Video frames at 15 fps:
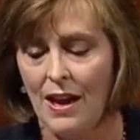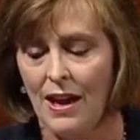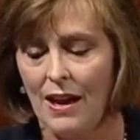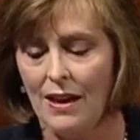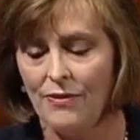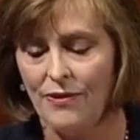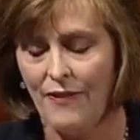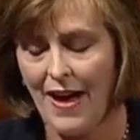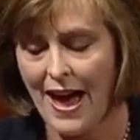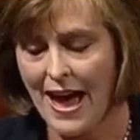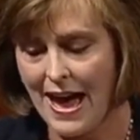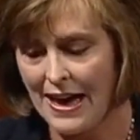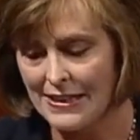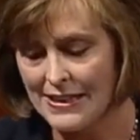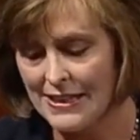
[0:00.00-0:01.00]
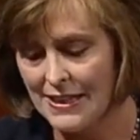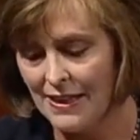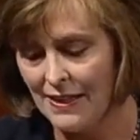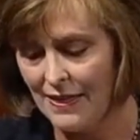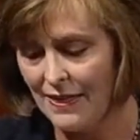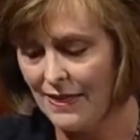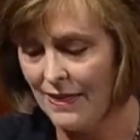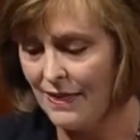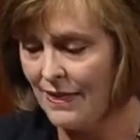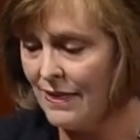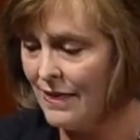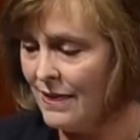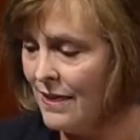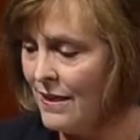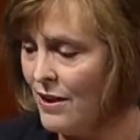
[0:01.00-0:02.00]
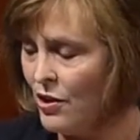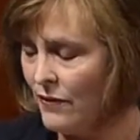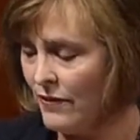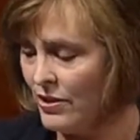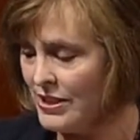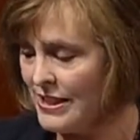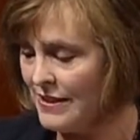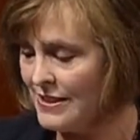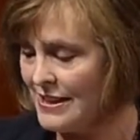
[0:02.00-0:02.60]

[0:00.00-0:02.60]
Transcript: In fact, the University